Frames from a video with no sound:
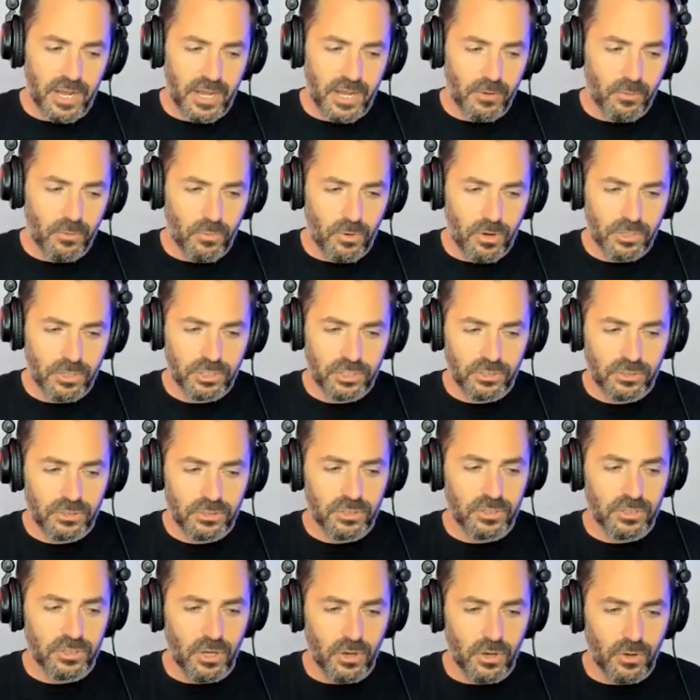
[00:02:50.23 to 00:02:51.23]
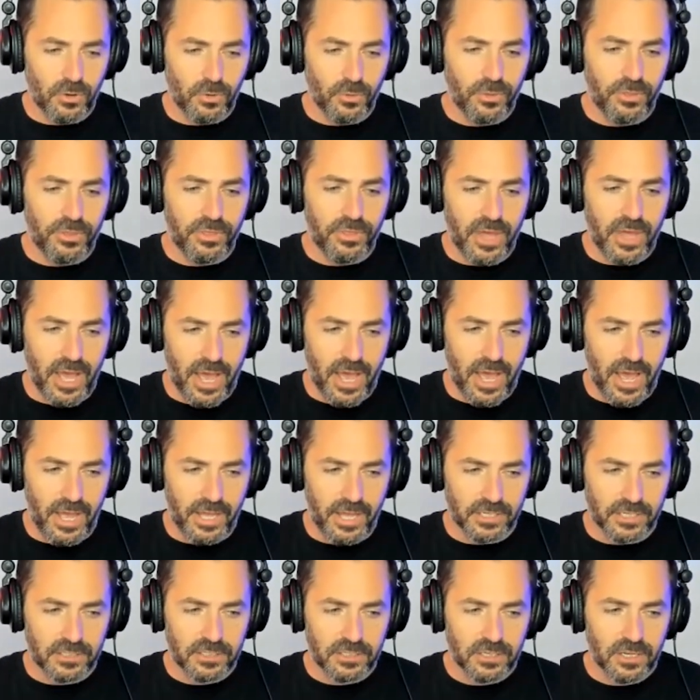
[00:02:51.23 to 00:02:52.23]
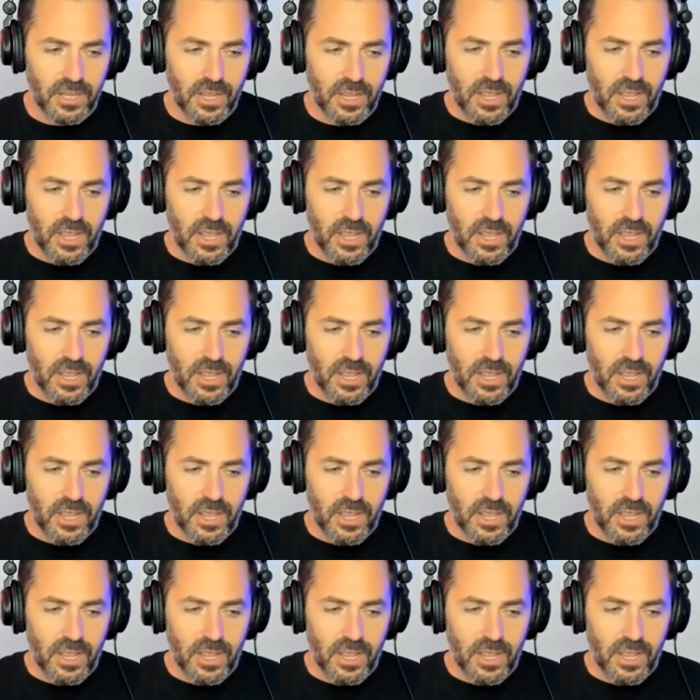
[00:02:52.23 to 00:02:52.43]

i want you to know that